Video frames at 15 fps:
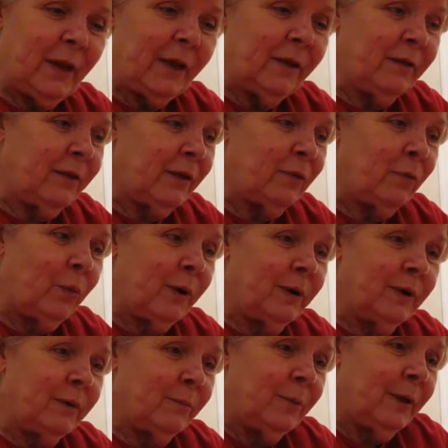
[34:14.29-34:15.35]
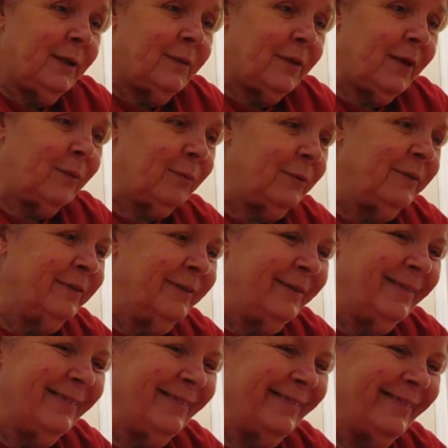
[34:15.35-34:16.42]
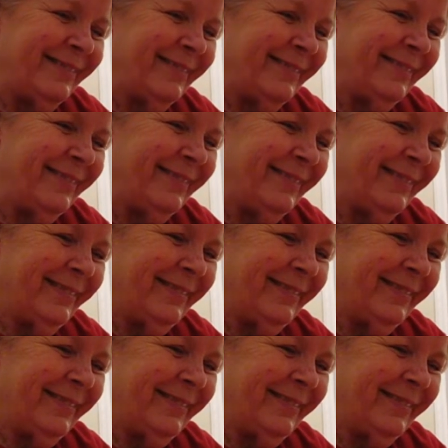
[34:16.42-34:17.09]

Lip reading: I guess that's why I didn't pledge that one.